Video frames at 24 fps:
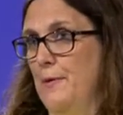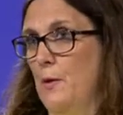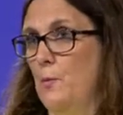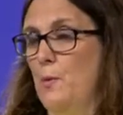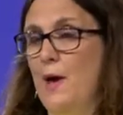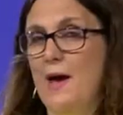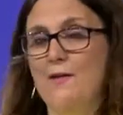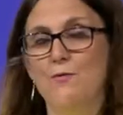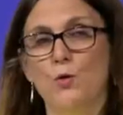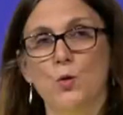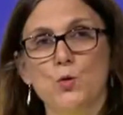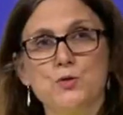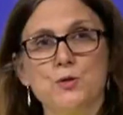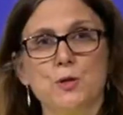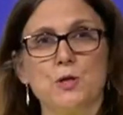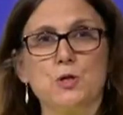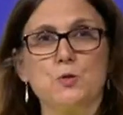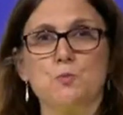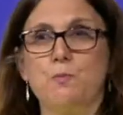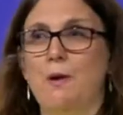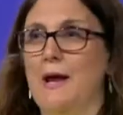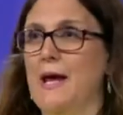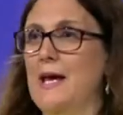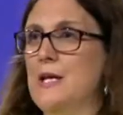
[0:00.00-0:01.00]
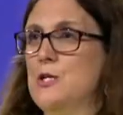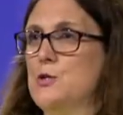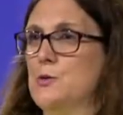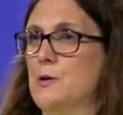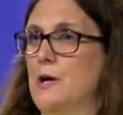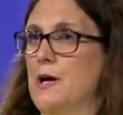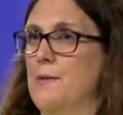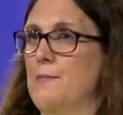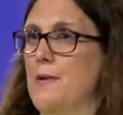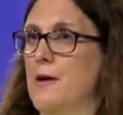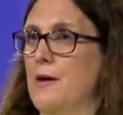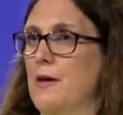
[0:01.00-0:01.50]
We have also explained to
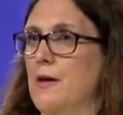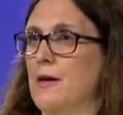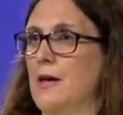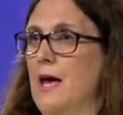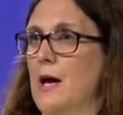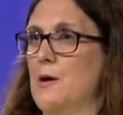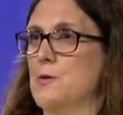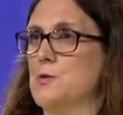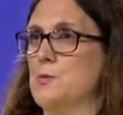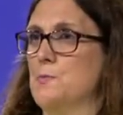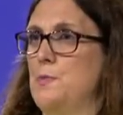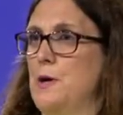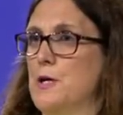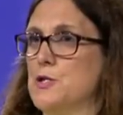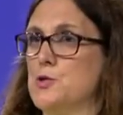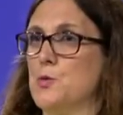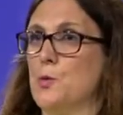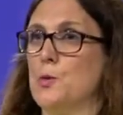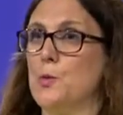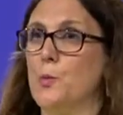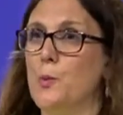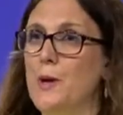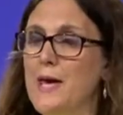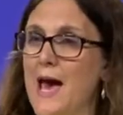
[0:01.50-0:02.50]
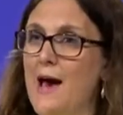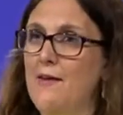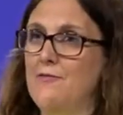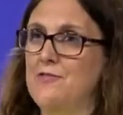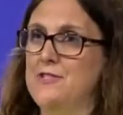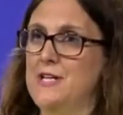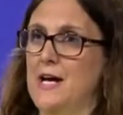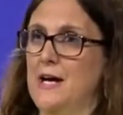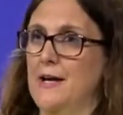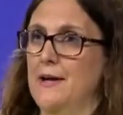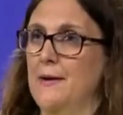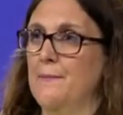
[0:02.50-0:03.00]
our American counterparts what we have
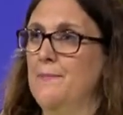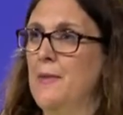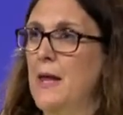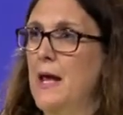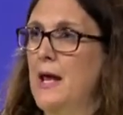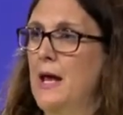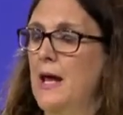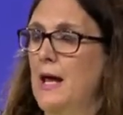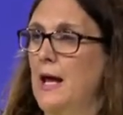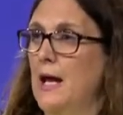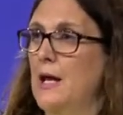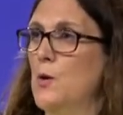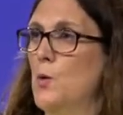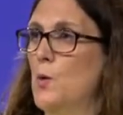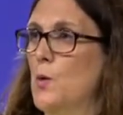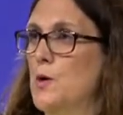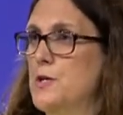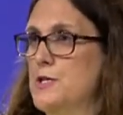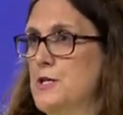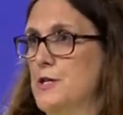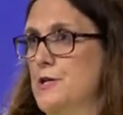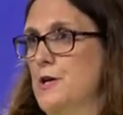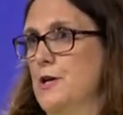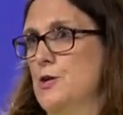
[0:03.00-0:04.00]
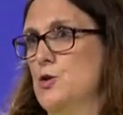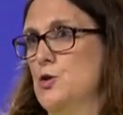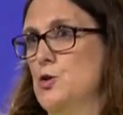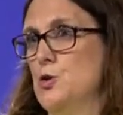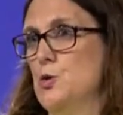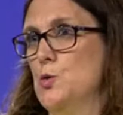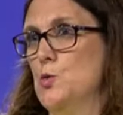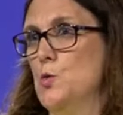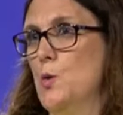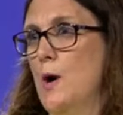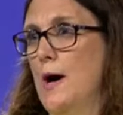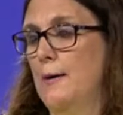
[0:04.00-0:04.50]
done in order
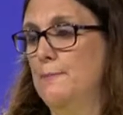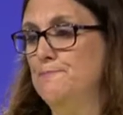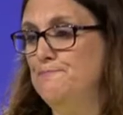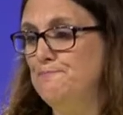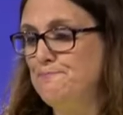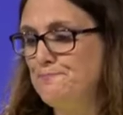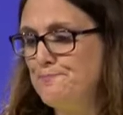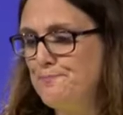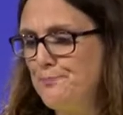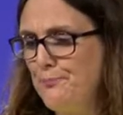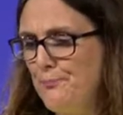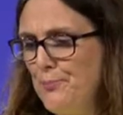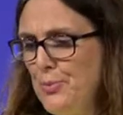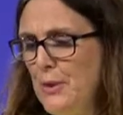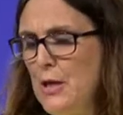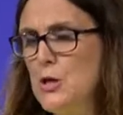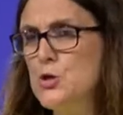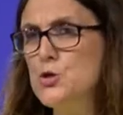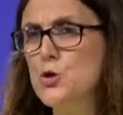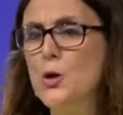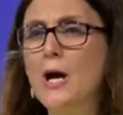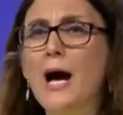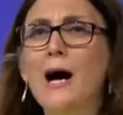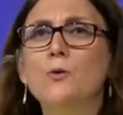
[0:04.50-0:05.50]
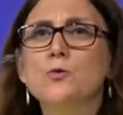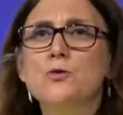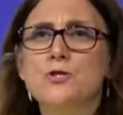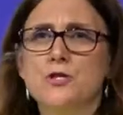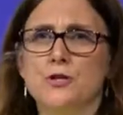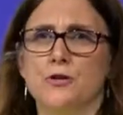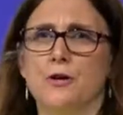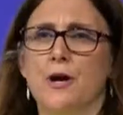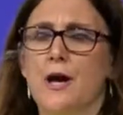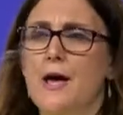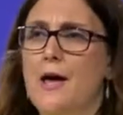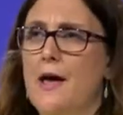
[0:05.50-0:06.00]
to um, to
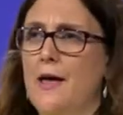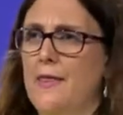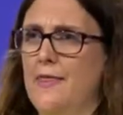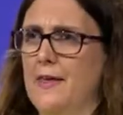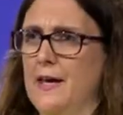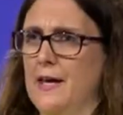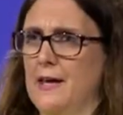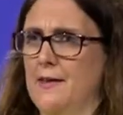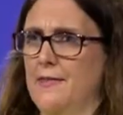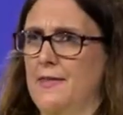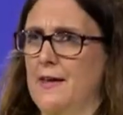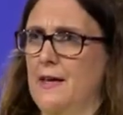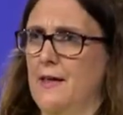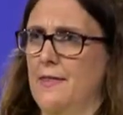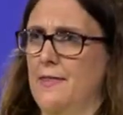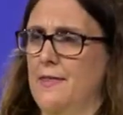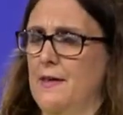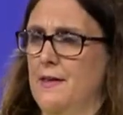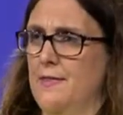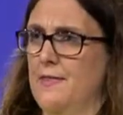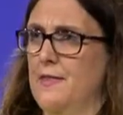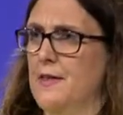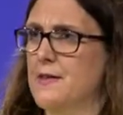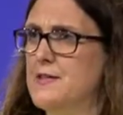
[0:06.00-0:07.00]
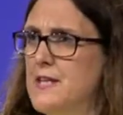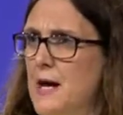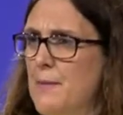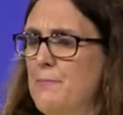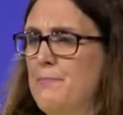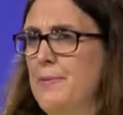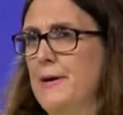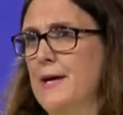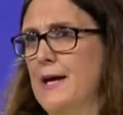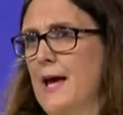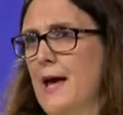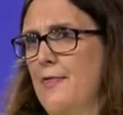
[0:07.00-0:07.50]
counter the, the, the, the
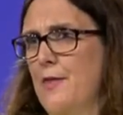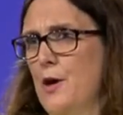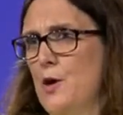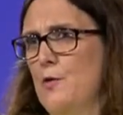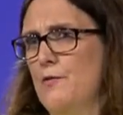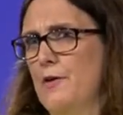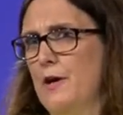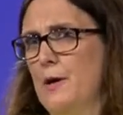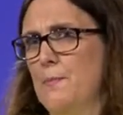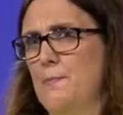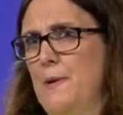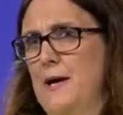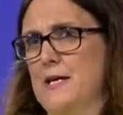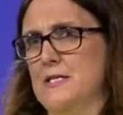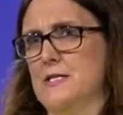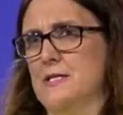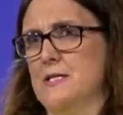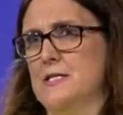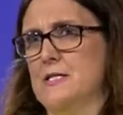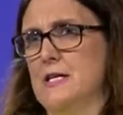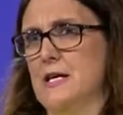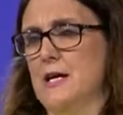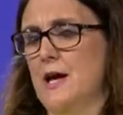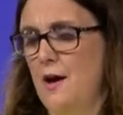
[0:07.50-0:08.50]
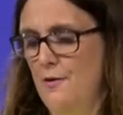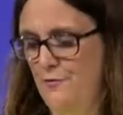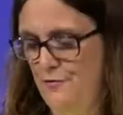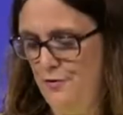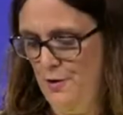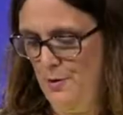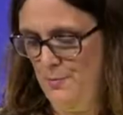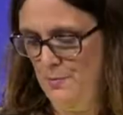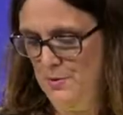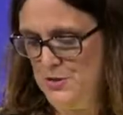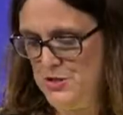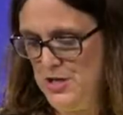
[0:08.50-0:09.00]
dumping and the overcapacity
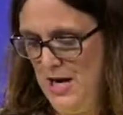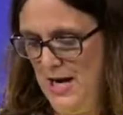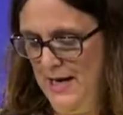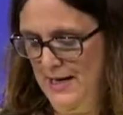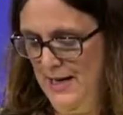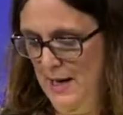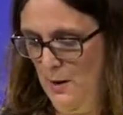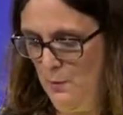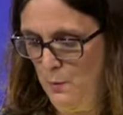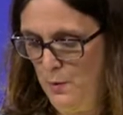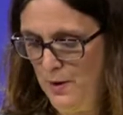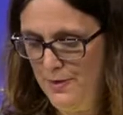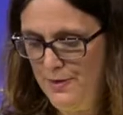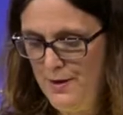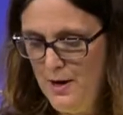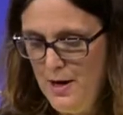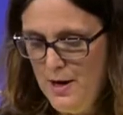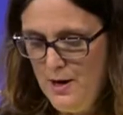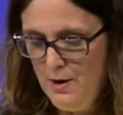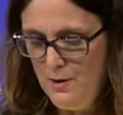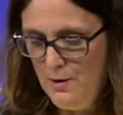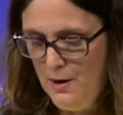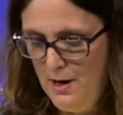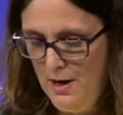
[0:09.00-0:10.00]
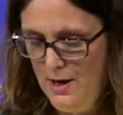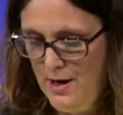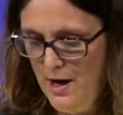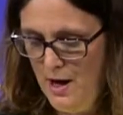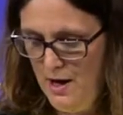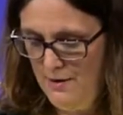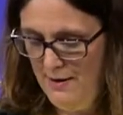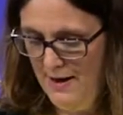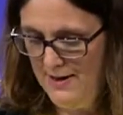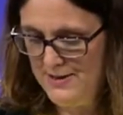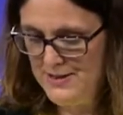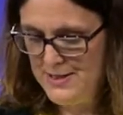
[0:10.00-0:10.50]
from China with uh,
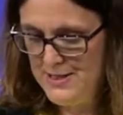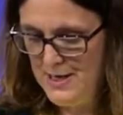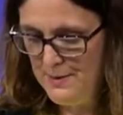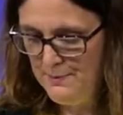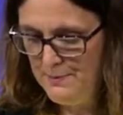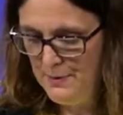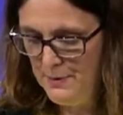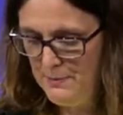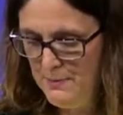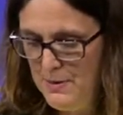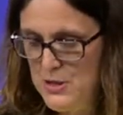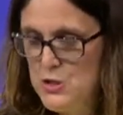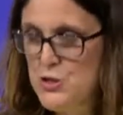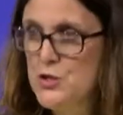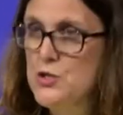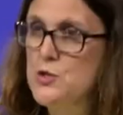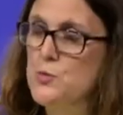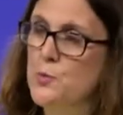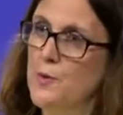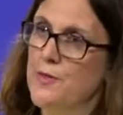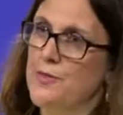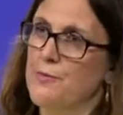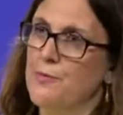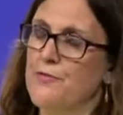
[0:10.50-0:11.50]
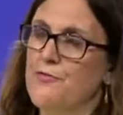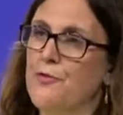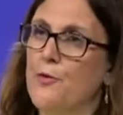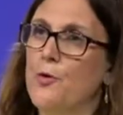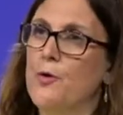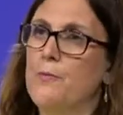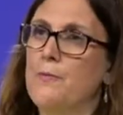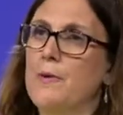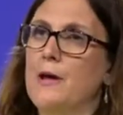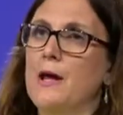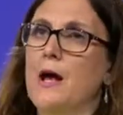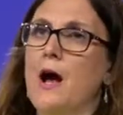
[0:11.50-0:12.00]
our anti-dumping measures, with
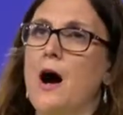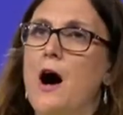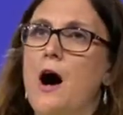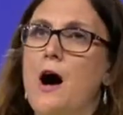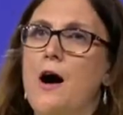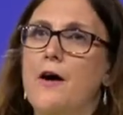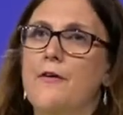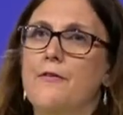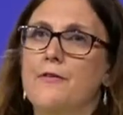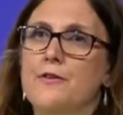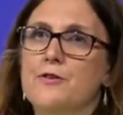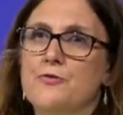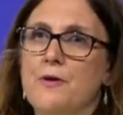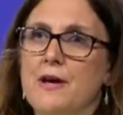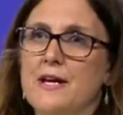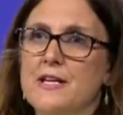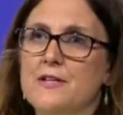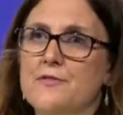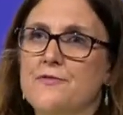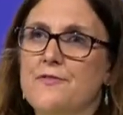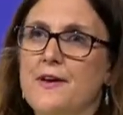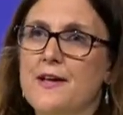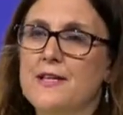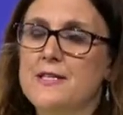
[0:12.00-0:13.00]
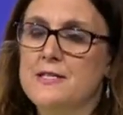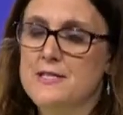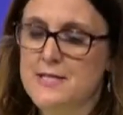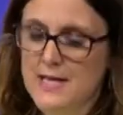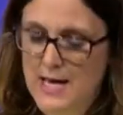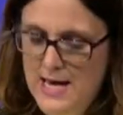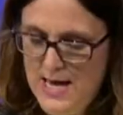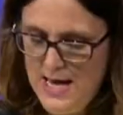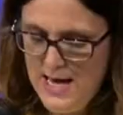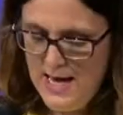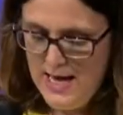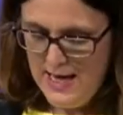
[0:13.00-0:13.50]
reforming our trade defense
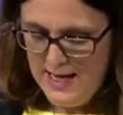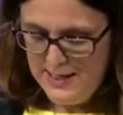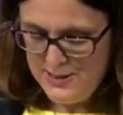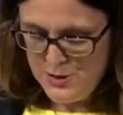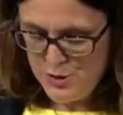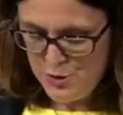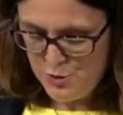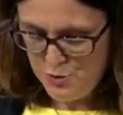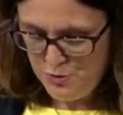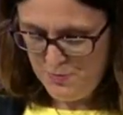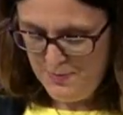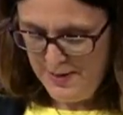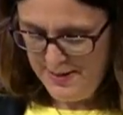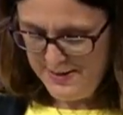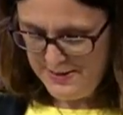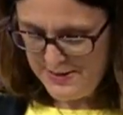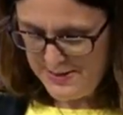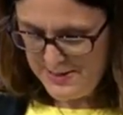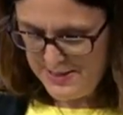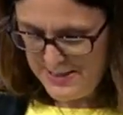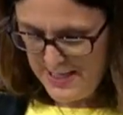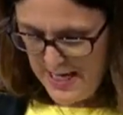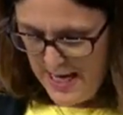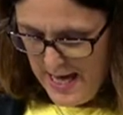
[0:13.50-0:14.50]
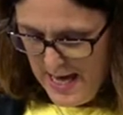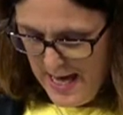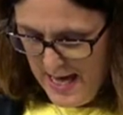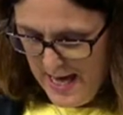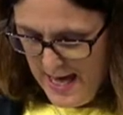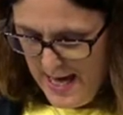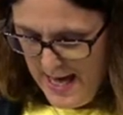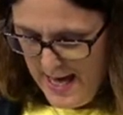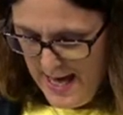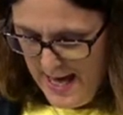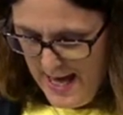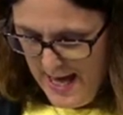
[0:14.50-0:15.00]
instruments,
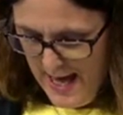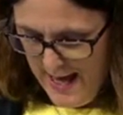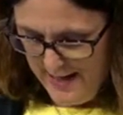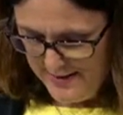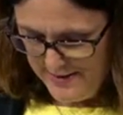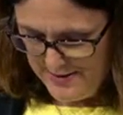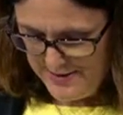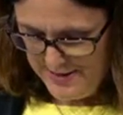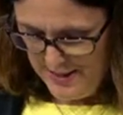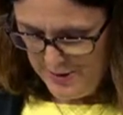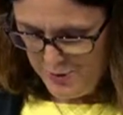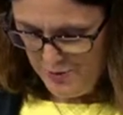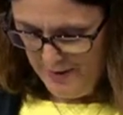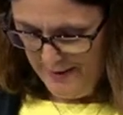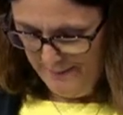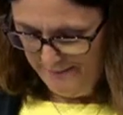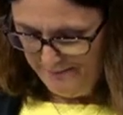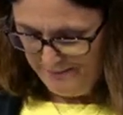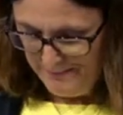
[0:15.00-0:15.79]
uh, et cetera.